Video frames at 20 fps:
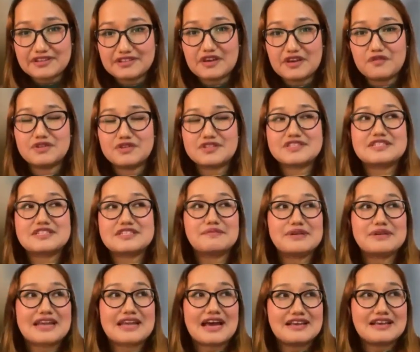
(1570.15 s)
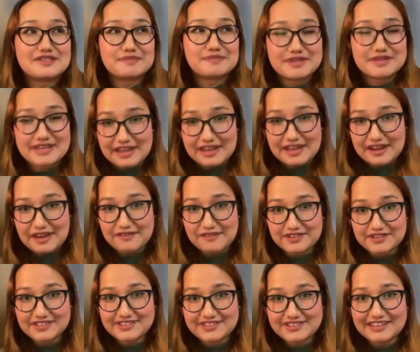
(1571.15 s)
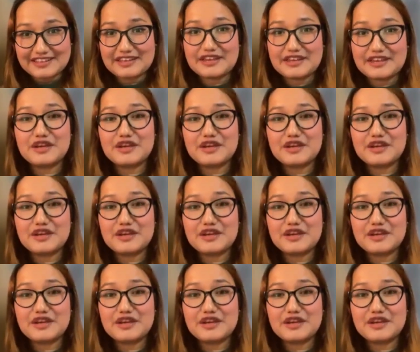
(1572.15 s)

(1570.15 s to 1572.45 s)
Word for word: They would stigmatize me and everything.